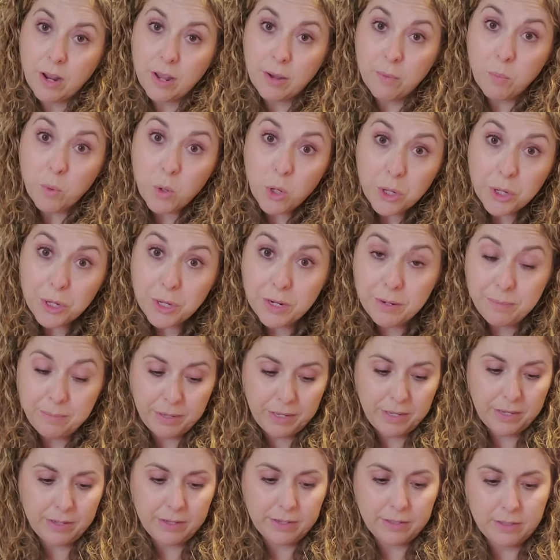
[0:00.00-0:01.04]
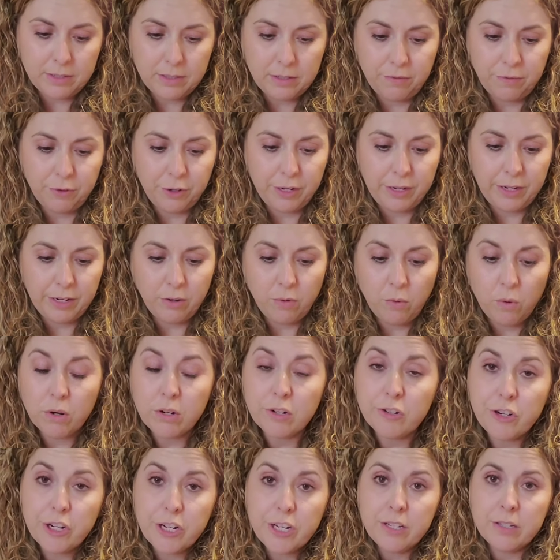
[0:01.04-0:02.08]
I would, because it's freaking
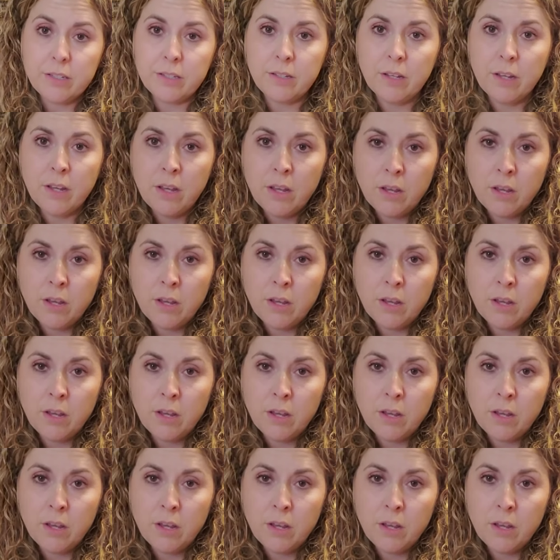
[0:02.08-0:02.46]
gorgeous.